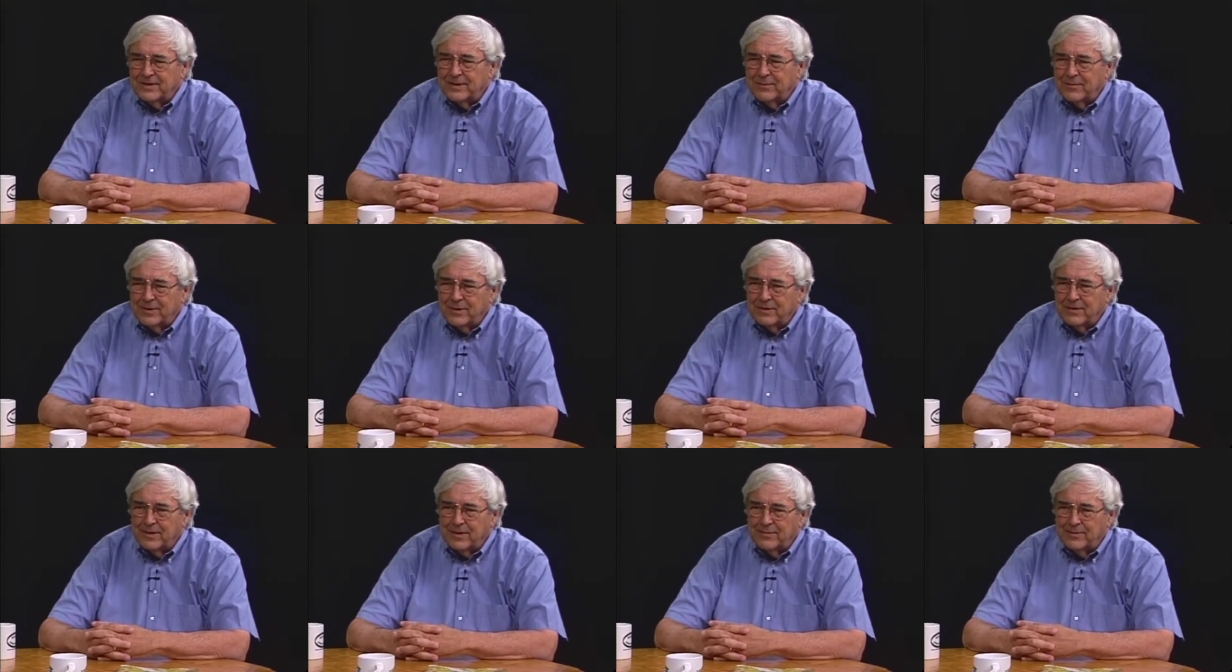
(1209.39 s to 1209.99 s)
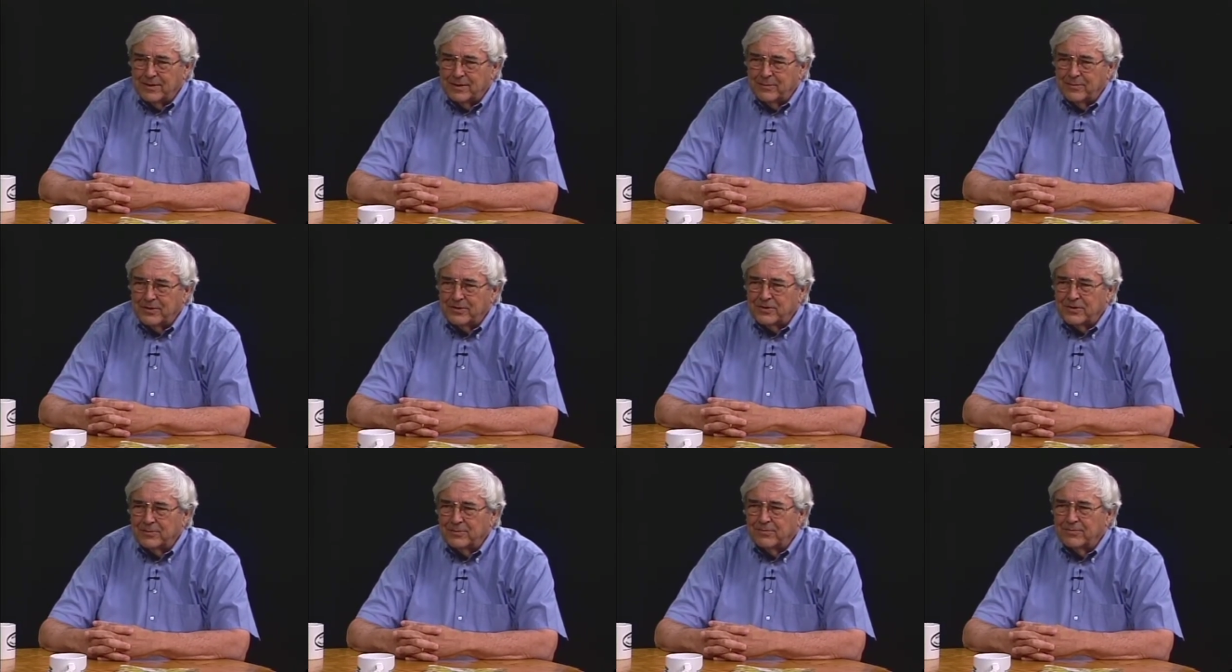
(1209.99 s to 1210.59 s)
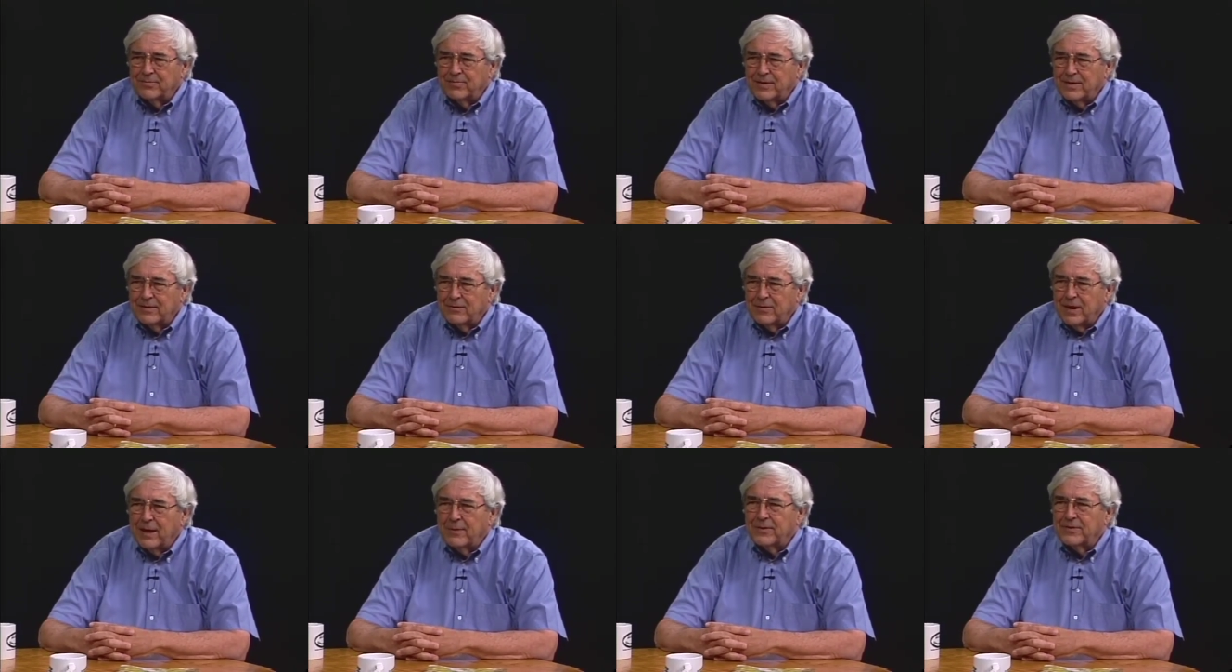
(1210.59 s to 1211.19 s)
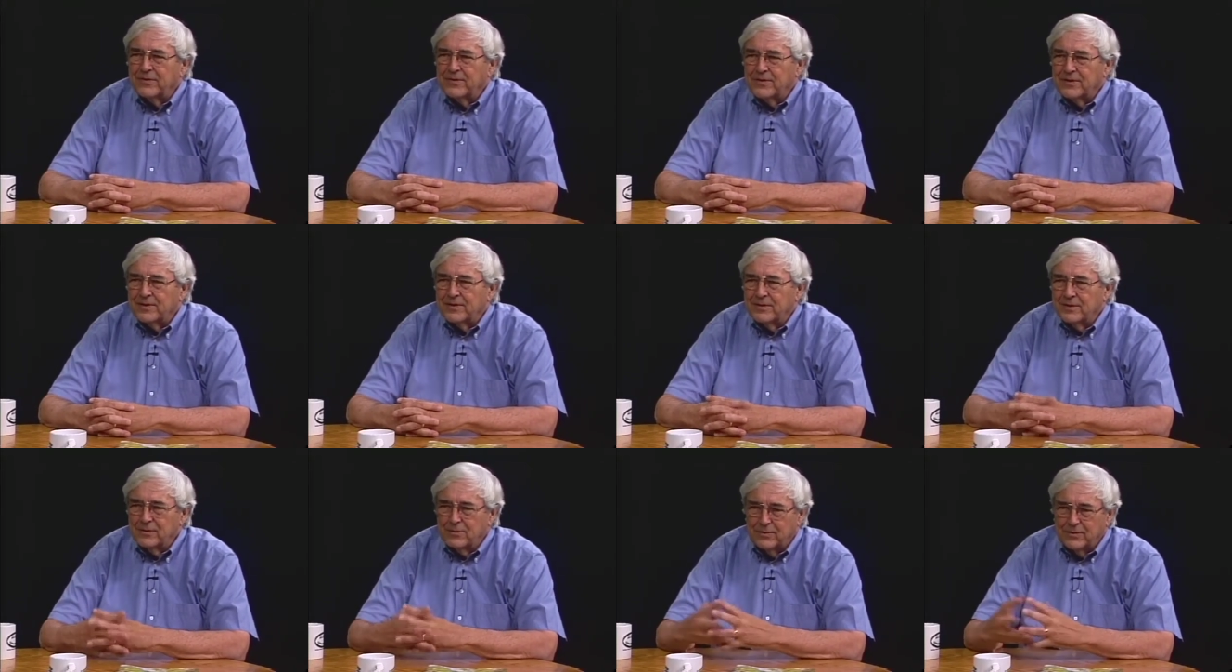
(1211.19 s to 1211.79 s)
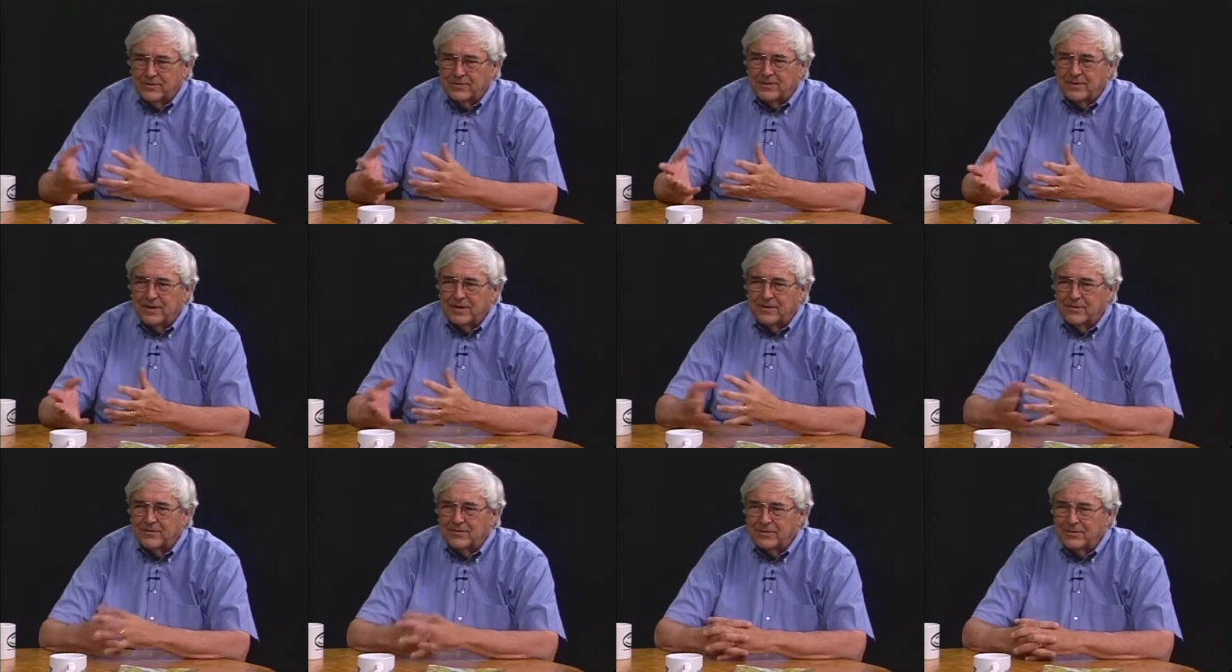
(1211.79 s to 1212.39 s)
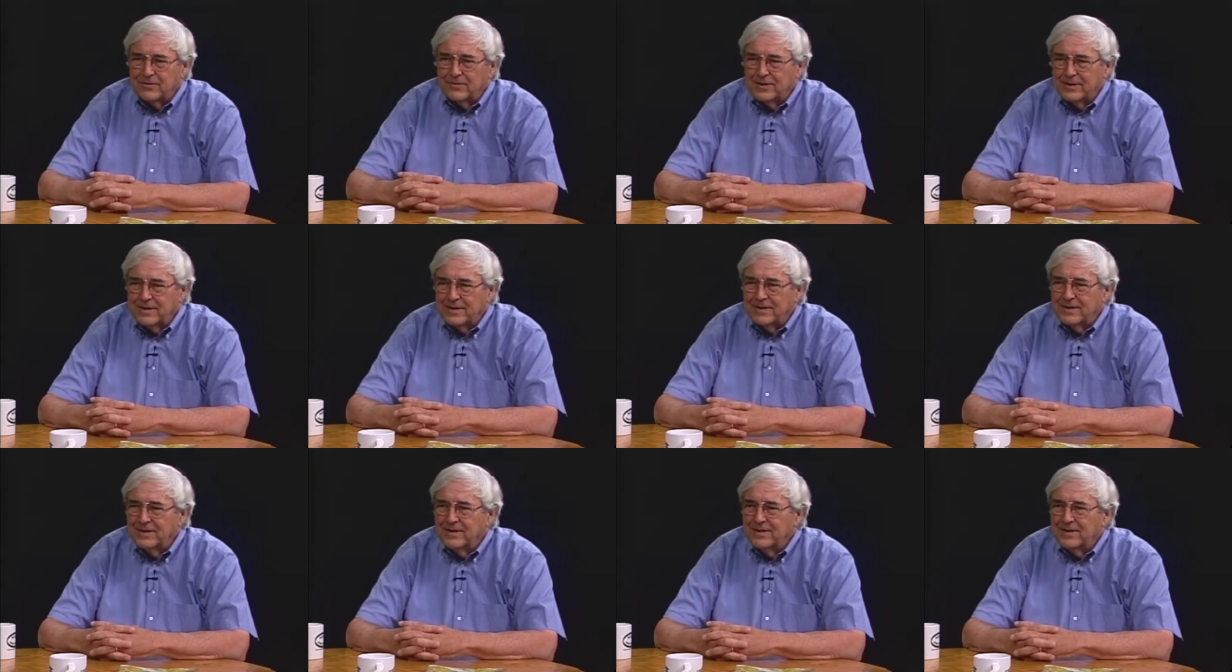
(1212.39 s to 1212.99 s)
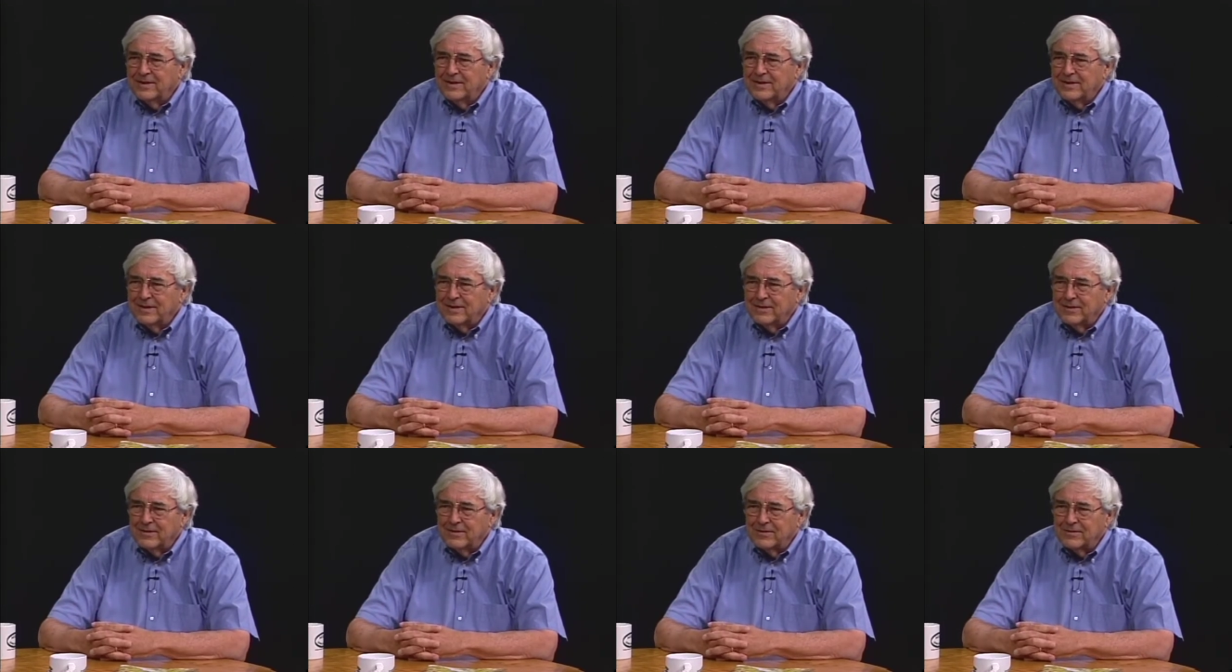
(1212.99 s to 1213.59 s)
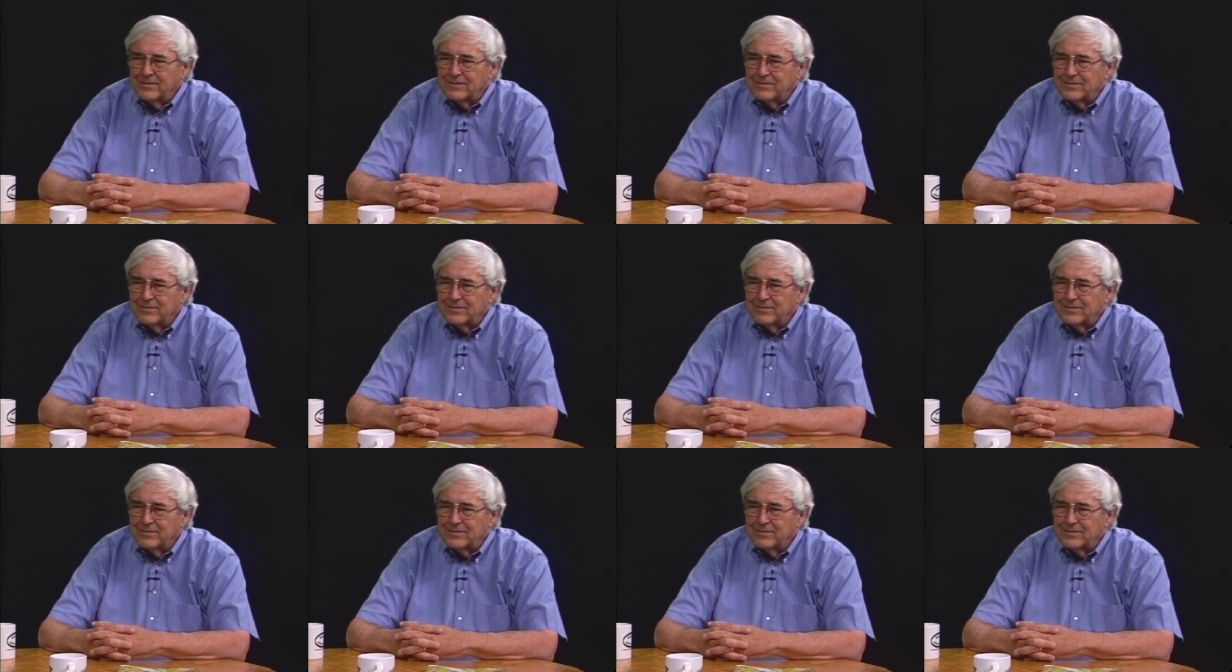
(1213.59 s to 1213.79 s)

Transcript: I mean, the Bishop uh, Robinson, who was an interviewee here